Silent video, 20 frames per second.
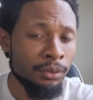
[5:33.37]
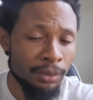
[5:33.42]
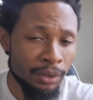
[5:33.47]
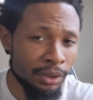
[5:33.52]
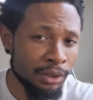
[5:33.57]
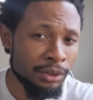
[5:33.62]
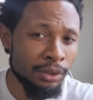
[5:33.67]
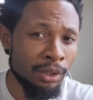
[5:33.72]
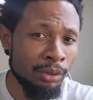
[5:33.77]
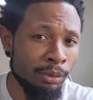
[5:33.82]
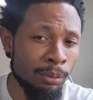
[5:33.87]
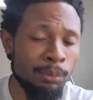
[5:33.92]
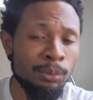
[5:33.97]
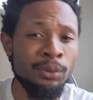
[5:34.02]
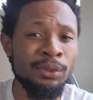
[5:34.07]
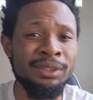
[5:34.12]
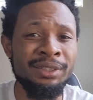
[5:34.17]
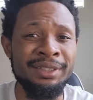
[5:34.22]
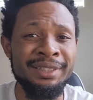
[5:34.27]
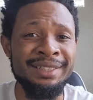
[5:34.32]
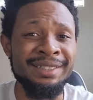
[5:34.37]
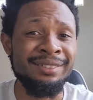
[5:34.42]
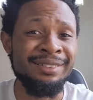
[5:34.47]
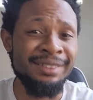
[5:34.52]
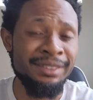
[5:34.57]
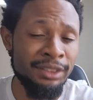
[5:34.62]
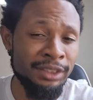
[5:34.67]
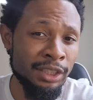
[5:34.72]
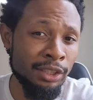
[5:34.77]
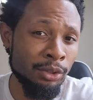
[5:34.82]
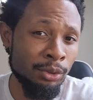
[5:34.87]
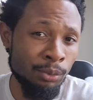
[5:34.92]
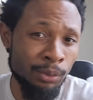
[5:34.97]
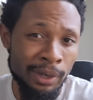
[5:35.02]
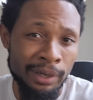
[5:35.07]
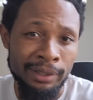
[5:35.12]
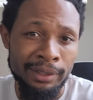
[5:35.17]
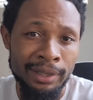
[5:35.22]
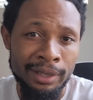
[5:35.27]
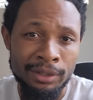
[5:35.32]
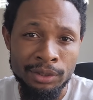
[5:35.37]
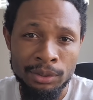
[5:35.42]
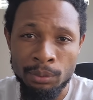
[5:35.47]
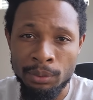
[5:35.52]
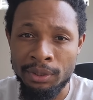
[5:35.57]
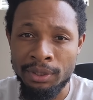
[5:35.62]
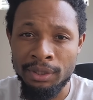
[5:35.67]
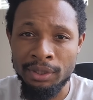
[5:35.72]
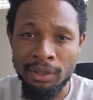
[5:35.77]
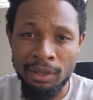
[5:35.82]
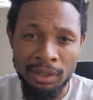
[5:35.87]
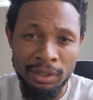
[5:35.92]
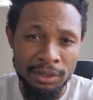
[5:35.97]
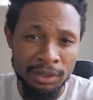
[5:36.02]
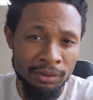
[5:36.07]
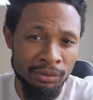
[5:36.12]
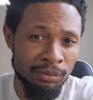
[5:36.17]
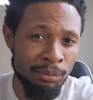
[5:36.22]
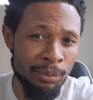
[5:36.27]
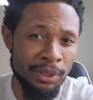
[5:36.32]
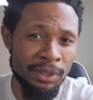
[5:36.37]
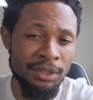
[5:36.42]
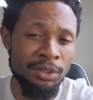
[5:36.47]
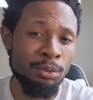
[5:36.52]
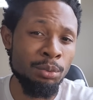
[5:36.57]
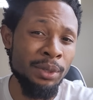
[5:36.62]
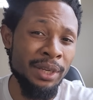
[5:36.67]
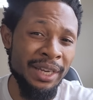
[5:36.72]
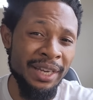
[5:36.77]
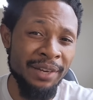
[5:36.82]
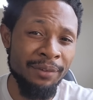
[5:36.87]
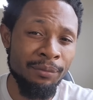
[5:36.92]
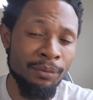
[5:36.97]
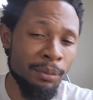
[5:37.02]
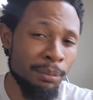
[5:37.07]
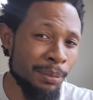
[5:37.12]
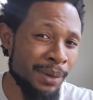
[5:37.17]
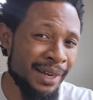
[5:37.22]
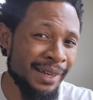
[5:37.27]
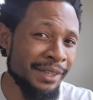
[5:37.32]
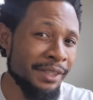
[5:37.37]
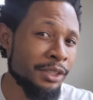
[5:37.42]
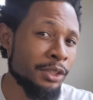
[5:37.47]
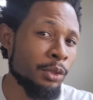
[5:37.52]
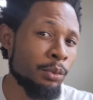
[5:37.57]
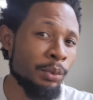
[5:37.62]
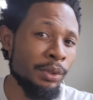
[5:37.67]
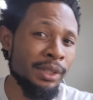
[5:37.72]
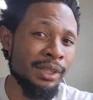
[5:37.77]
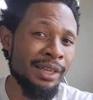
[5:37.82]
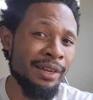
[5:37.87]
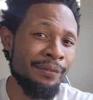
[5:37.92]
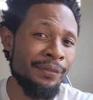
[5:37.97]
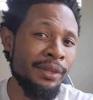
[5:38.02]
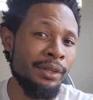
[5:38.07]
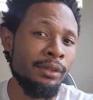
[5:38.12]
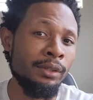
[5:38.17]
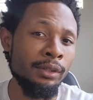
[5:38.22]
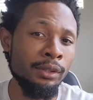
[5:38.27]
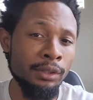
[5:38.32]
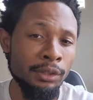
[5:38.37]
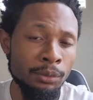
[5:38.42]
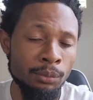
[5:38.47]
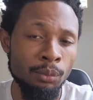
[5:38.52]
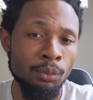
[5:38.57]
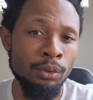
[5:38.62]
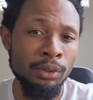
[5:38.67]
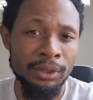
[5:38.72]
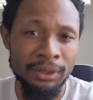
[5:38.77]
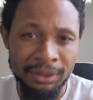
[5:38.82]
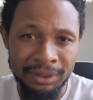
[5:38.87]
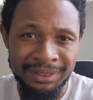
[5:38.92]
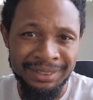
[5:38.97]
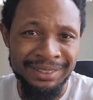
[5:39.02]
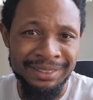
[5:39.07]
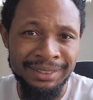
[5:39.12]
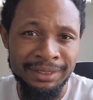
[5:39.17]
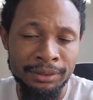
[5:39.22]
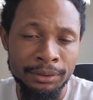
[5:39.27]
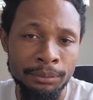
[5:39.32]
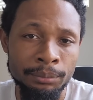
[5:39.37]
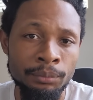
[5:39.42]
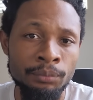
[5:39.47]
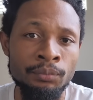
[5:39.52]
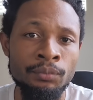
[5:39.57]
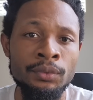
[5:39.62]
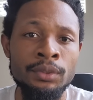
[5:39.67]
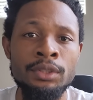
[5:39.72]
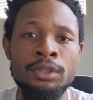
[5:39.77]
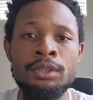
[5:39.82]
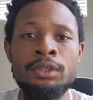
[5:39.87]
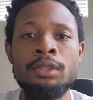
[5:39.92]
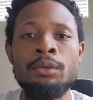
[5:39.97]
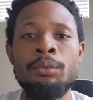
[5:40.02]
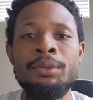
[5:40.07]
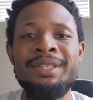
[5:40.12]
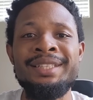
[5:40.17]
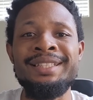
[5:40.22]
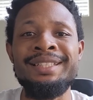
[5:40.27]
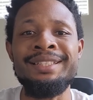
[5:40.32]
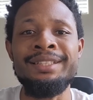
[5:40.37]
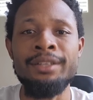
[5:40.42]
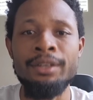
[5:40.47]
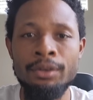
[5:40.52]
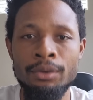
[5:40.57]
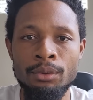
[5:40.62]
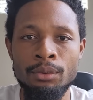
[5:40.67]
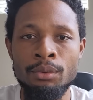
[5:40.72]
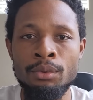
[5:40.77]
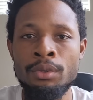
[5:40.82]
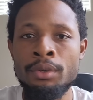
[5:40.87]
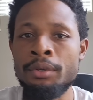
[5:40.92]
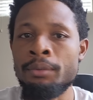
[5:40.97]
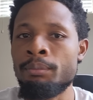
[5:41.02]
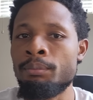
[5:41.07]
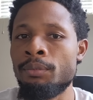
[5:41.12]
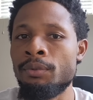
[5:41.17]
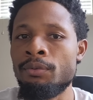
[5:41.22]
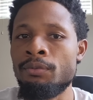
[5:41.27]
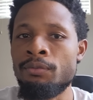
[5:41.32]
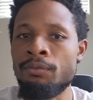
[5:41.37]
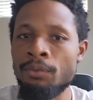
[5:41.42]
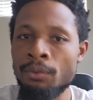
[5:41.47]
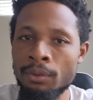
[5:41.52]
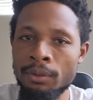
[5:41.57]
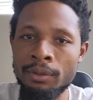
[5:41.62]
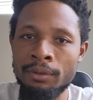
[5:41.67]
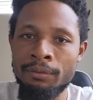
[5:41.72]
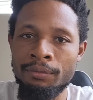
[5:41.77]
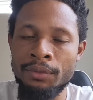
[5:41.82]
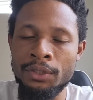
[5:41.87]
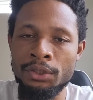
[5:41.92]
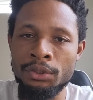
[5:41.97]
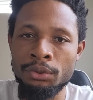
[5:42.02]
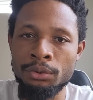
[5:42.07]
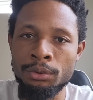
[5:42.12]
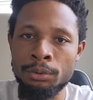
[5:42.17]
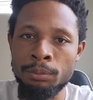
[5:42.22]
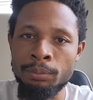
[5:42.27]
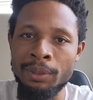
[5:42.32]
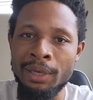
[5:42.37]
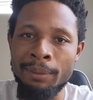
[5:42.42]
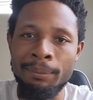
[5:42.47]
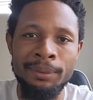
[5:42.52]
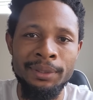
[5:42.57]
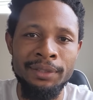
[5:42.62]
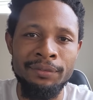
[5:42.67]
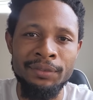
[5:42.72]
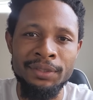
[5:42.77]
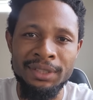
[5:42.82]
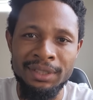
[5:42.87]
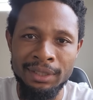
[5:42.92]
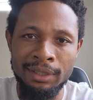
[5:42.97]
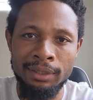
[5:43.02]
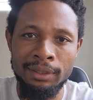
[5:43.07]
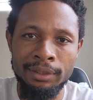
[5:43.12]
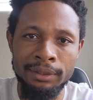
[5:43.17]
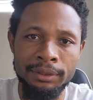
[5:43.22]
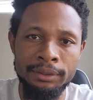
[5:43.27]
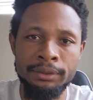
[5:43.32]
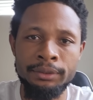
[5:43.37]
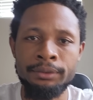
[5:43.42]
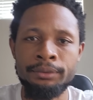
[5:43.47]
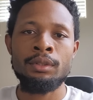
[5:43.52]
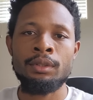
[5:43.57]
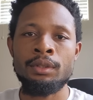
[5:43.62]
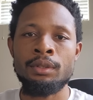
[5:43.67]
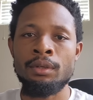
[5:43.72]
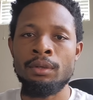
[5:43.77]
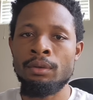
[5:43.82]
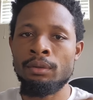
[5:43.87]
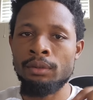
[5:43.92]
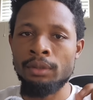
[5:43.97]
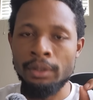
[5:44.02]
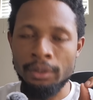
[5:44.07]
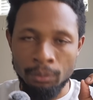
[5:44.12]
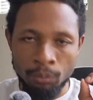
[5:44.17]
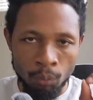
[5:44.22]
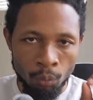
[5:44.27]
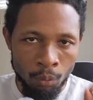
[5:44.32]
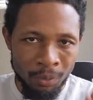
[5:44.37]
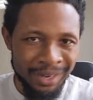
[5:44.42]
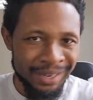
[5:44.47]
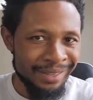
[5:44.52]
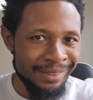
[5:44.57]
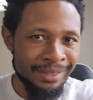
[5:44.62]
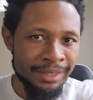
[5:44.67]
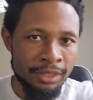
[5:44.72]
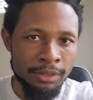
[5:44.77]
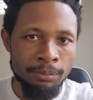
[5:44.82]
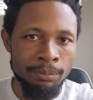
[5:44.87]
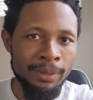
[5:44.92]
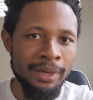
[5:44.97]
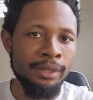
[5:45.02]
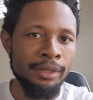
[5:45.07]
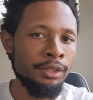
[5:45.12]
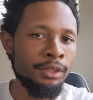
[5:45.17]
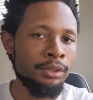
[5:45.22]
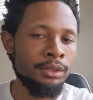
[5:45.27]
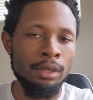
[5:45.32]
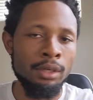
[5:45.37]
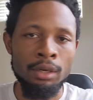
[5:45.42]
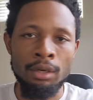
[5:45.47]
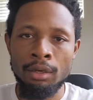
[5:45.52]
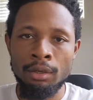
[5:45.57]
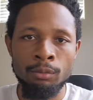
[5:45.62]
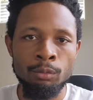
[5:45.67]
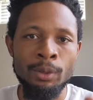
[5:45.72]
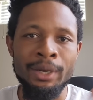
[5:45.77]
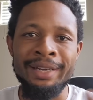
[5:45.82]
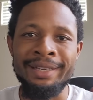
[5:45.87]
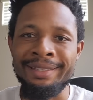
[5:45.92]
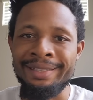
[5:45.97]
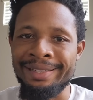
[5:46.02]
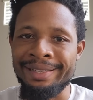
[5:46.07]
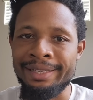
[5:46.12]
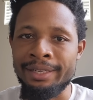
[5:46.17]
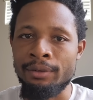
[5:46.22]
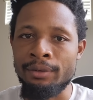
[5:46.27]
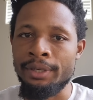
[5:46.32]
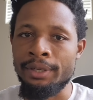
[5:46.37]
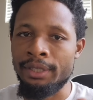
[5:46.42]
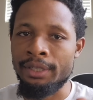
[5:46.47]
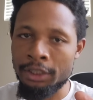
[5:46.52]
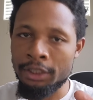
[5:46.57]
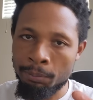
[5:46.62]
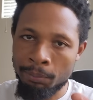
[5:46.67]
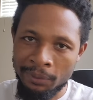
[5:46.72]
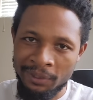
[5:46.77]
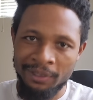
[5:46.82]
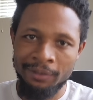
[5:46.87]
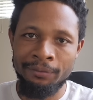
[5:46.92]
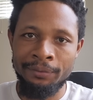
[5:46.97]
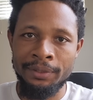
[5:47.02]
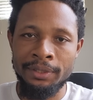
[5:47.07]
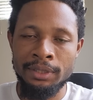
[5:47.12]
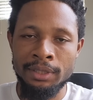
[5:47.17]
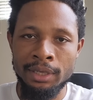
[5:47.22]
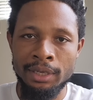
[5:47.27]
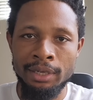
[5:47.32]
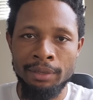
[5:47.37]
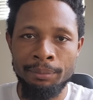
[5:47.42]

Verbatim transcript: you need to start reporting in on this channel right now so we can get all this information to everybody, so we can have that early warning system so we can know before officials probably even tell us. And then why this matters all right now and is perfect